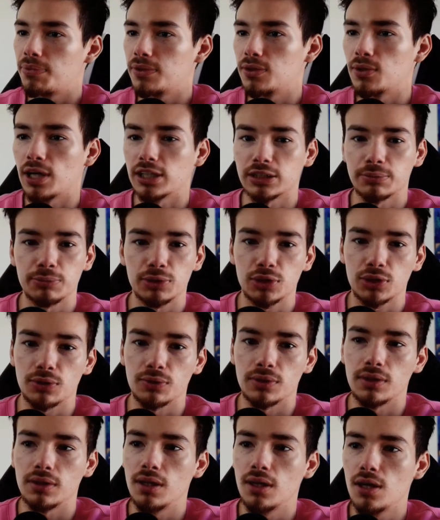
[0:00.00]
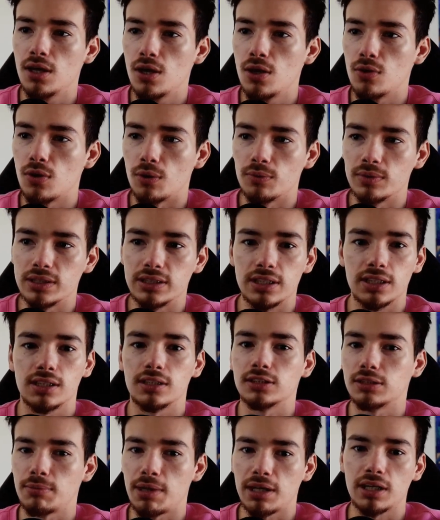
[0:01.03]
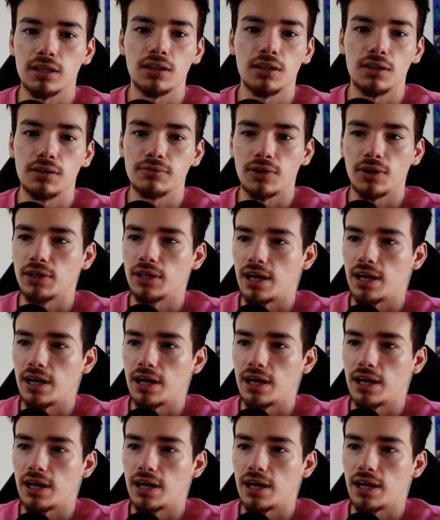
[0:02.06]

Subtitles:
You guys have been showing a ridiculous amount of love on